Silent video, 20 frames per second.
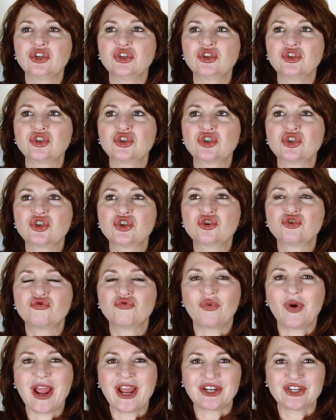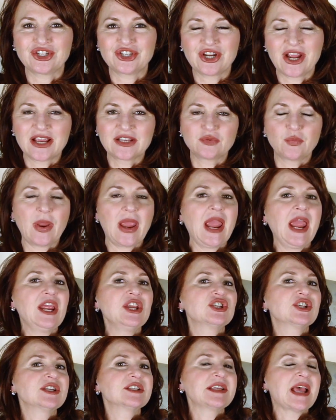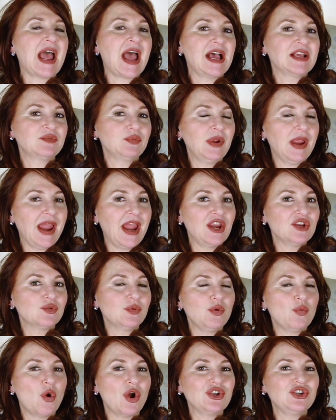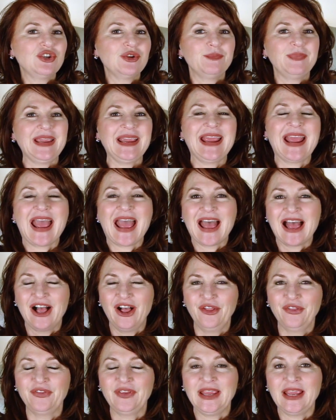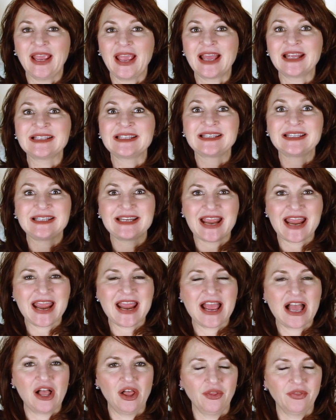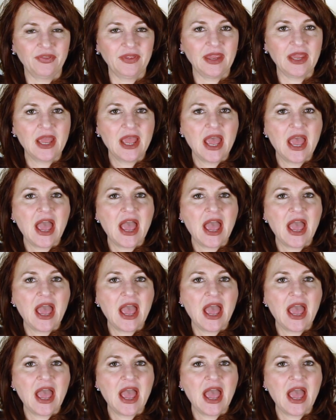stretch as we age, because as we age, we want you to be healthy and stay healthy,